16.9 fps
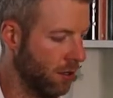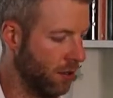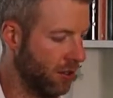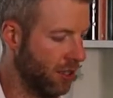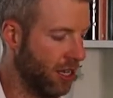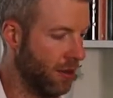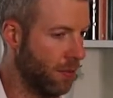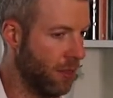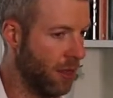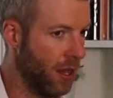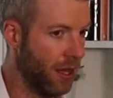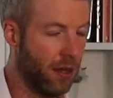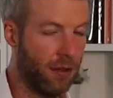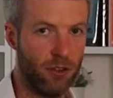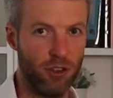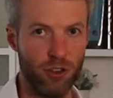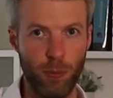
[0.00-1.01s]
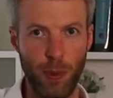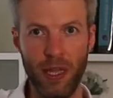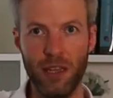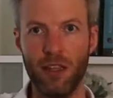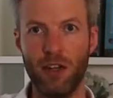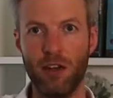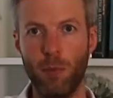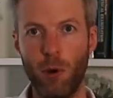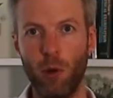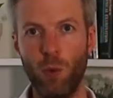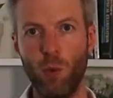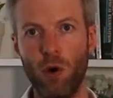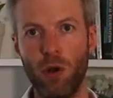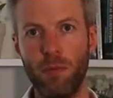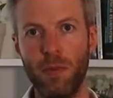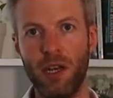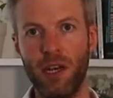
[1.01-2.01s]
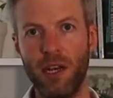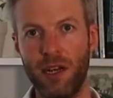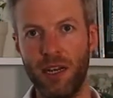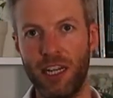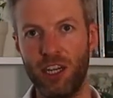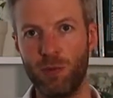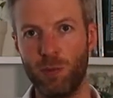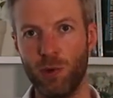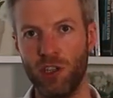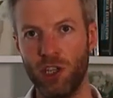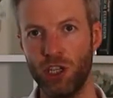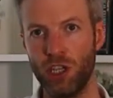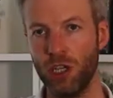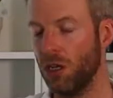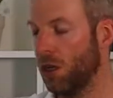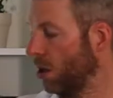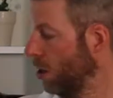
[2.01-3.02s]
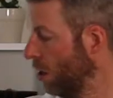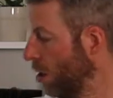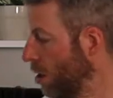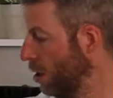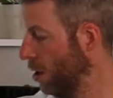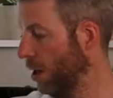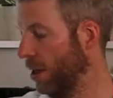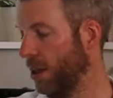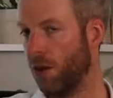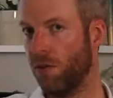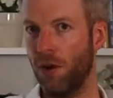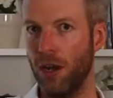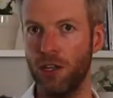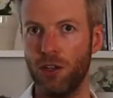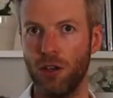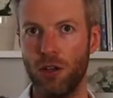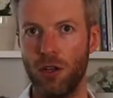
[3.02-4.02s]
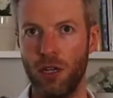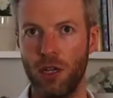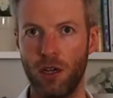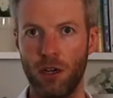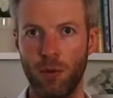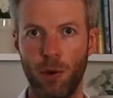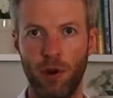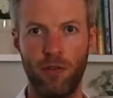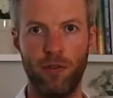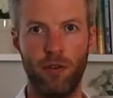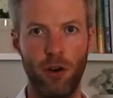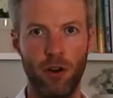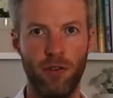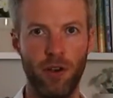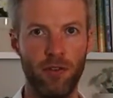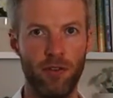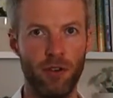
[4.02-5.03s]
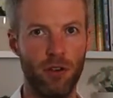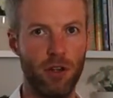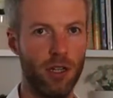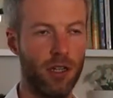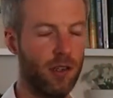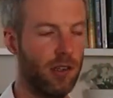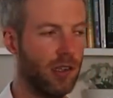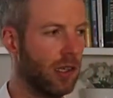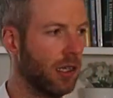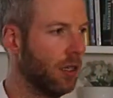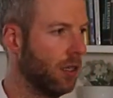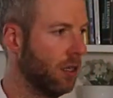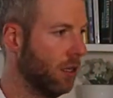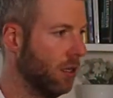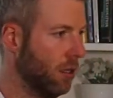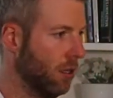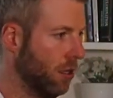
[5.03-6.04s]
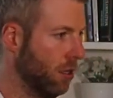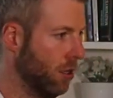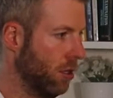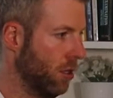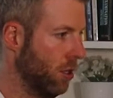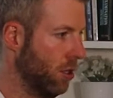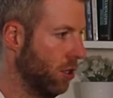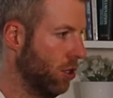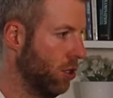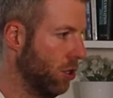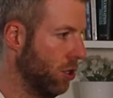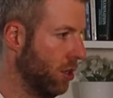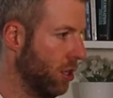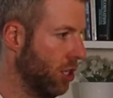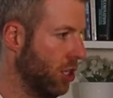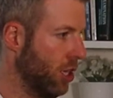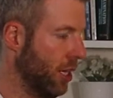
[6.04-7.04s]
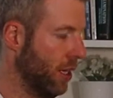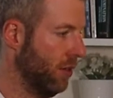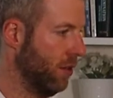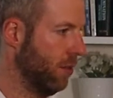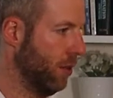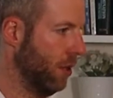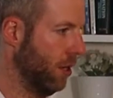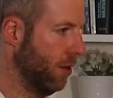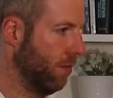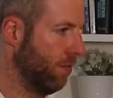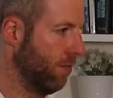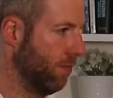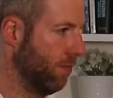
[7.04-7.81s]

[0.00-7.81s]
same thing, spending about 1 minute in each position, and then right down here at about 45 degrees and turning the chest away.